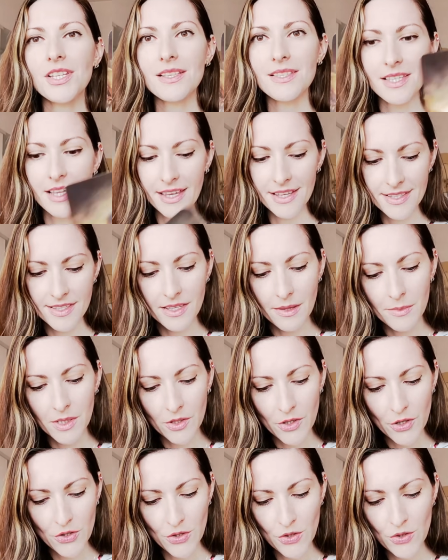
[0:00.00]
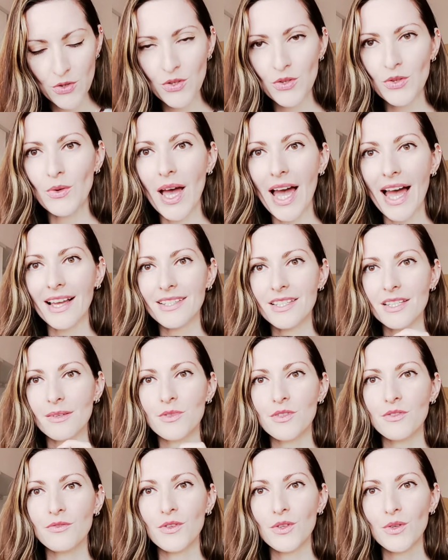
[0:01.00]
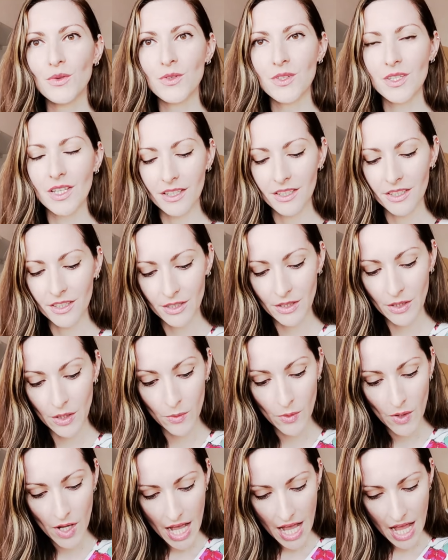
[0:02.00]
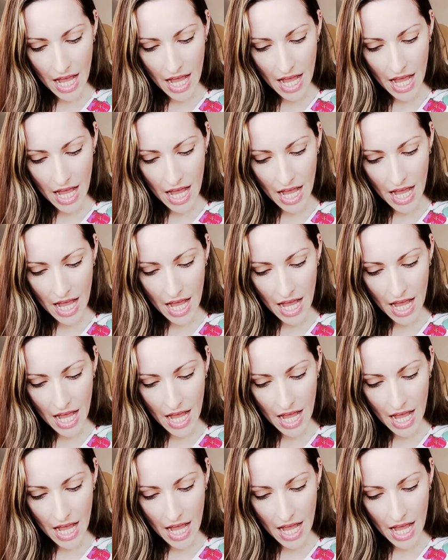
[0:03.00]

It's like similar to two atoms fusing, you know,